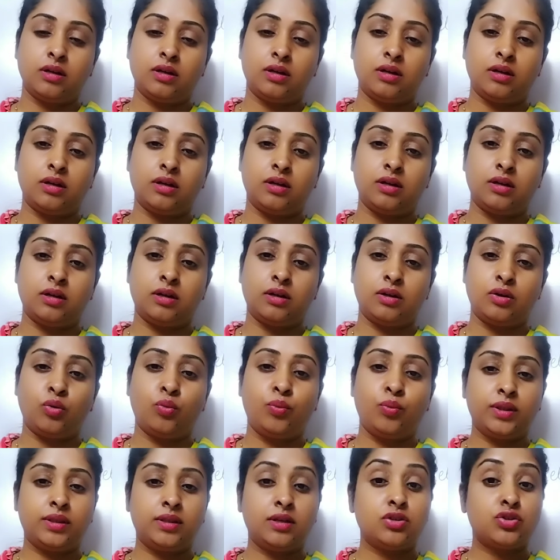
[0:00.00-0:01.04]
uh,
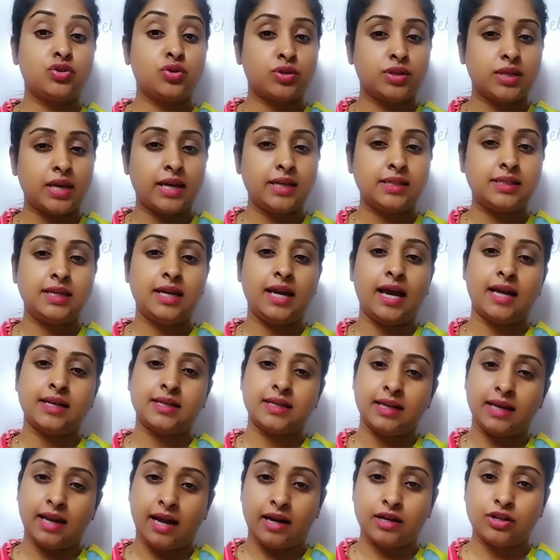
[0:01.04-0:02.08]
with the society at a
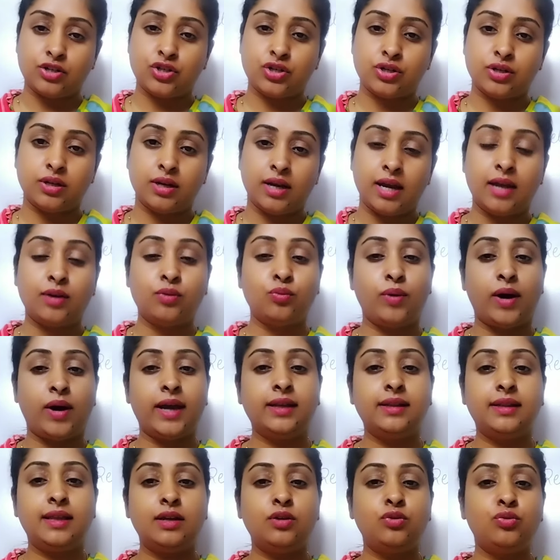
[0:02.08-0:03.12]
large and why
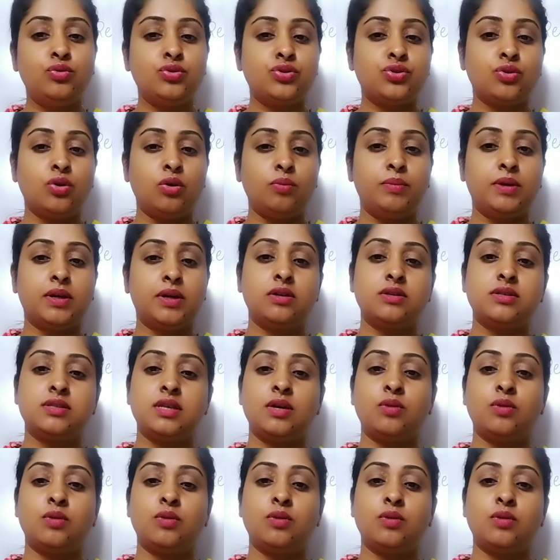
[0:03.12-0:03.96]
they do so because they